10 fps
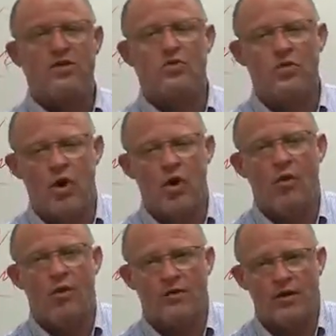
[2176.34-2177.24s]
you know
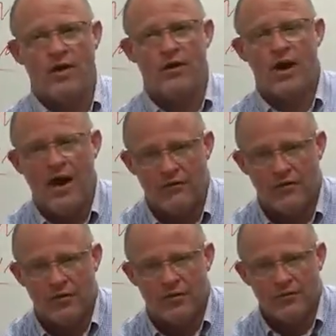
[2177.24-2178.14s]
what they are
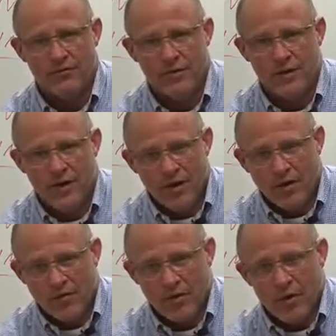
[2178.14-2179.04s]
after,
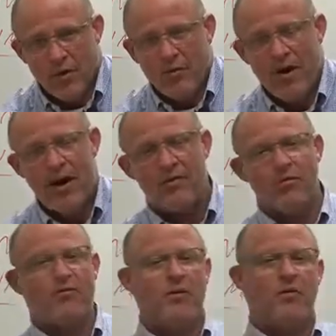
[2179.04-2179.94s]
we're going back and
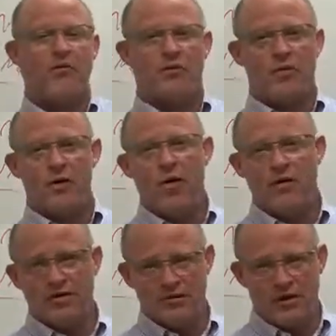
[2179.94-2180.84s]
we're flowing through all
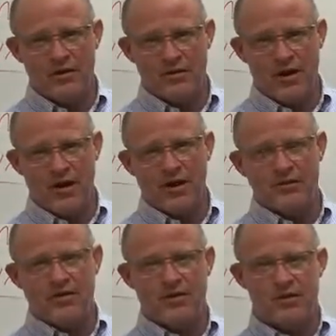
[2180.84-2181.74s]
these other
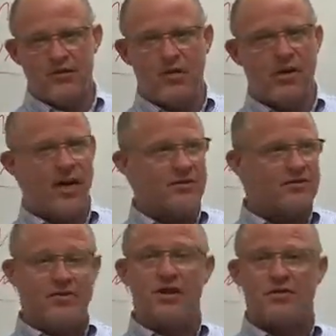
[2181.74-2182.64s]
things, and you realize
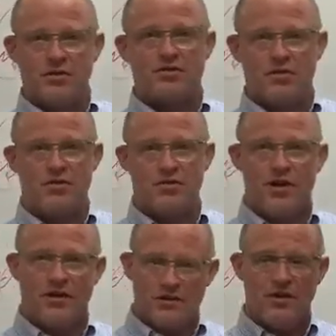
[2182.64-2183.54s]
this is their
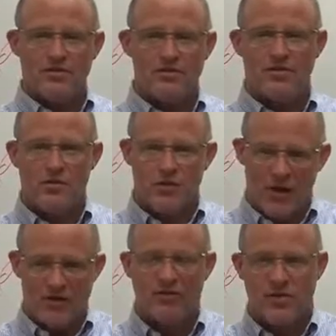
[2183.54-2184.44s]
thing, this is their
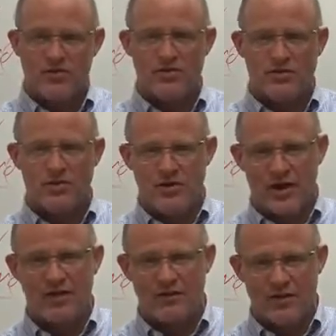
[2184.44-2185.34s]
button, this is their
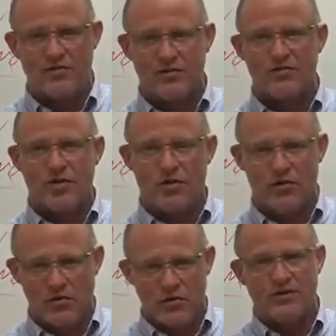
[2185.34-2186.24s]
ticket, this is their
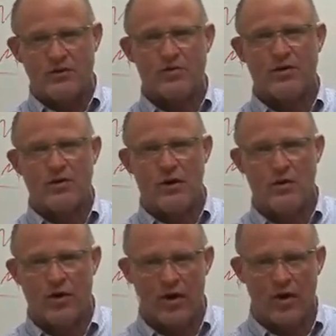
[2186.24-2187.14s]
goal, this is what they
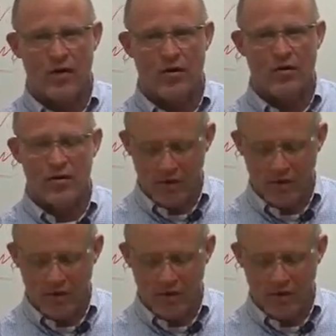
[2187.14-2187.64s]
want to know.